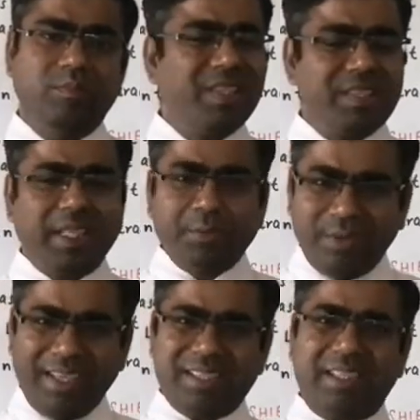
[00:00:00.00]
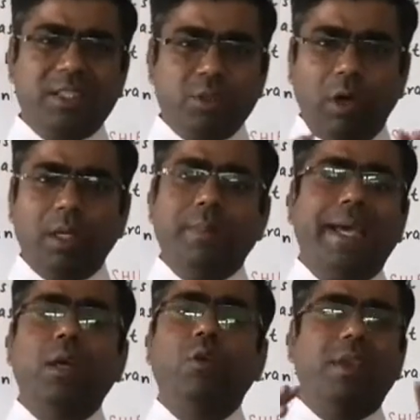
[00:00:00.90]
This decrease is not
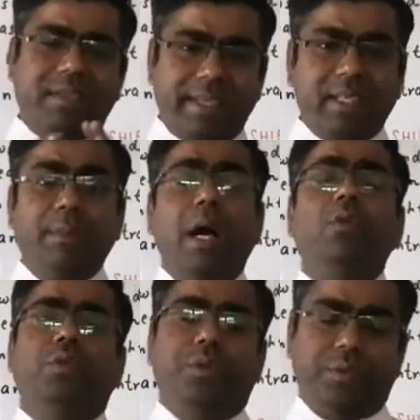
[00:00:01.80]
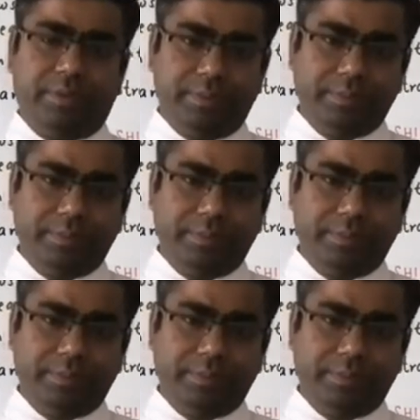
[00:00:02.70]
by a constant amount.